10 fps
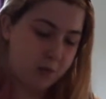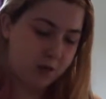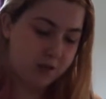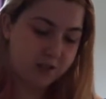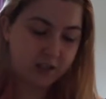
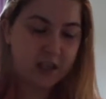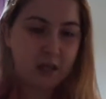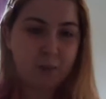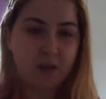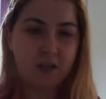It's a
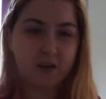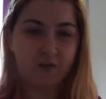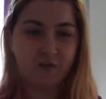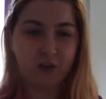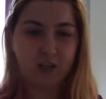little bit
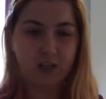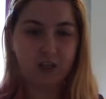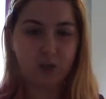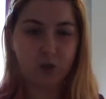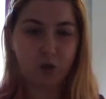different in
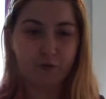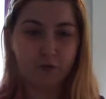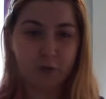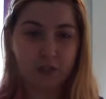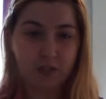the
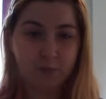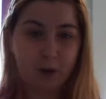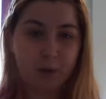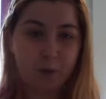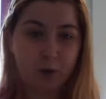Jehovah's Witness
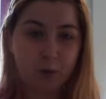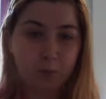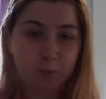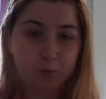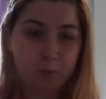
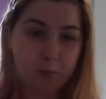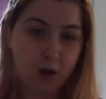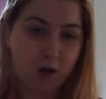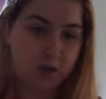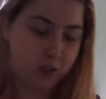Bible,
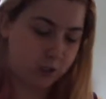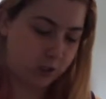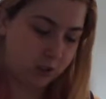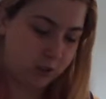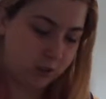but
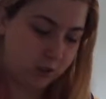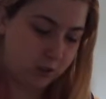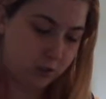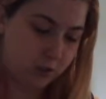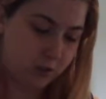
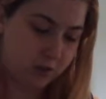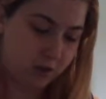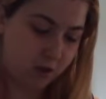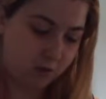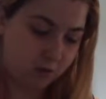in the